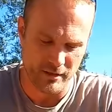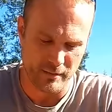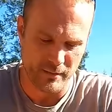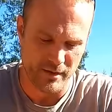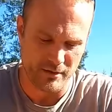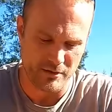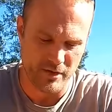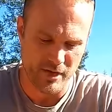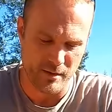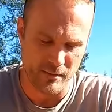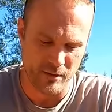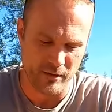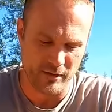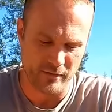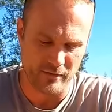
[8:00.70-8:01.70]
talk about G M
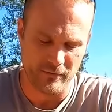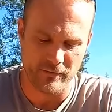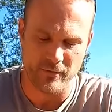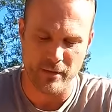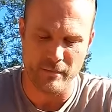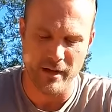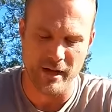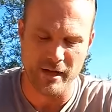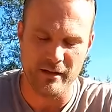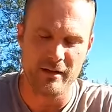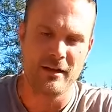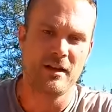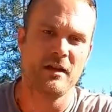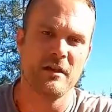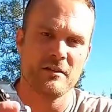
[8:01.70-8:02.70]
R S for a minute.
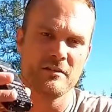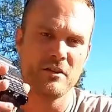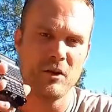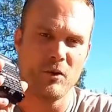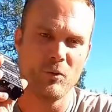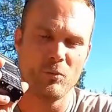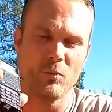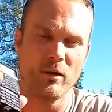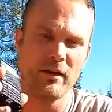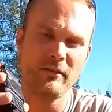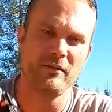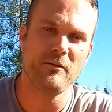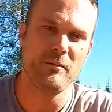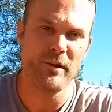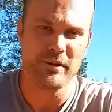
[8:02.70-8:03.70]
So what
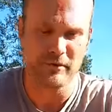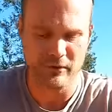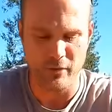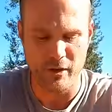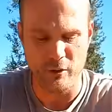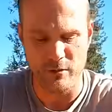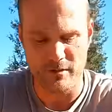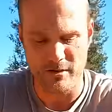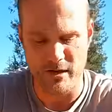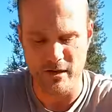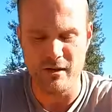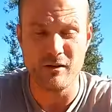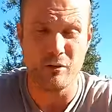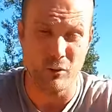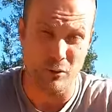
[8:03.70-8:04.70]
is the best
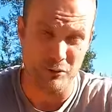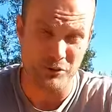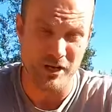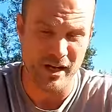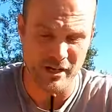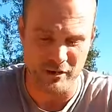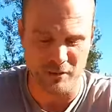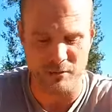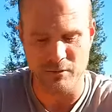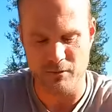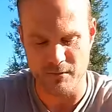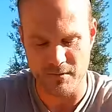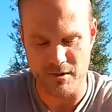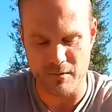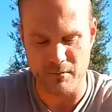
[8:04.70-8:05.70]
frequency or channel
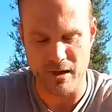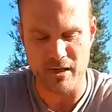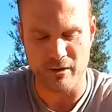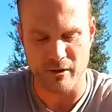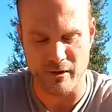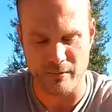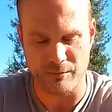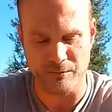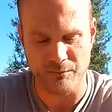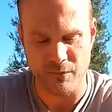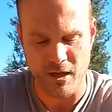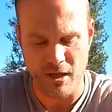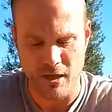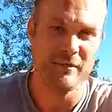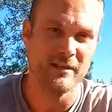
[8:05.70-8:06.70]
to be on?
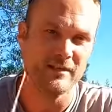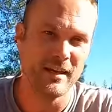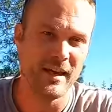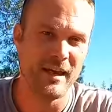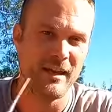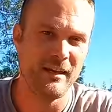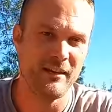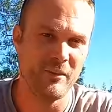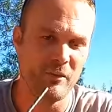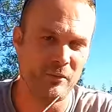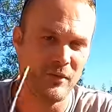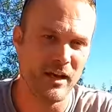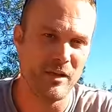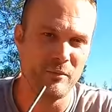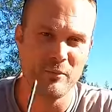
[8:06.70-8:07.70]
There's a handy
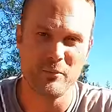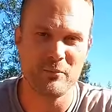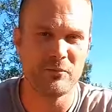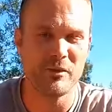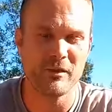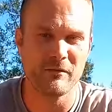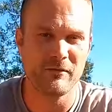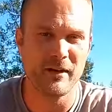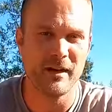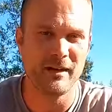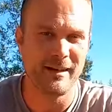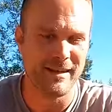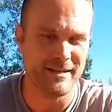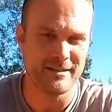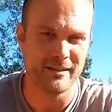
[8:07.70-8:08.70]
little table you can
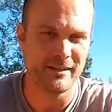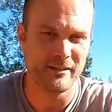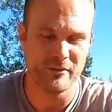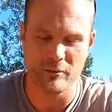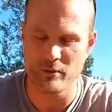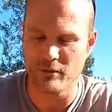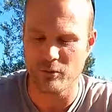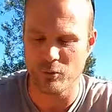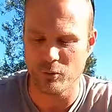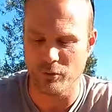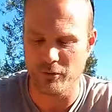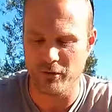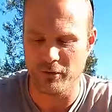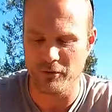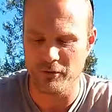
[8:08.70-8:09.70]
find easily through a Google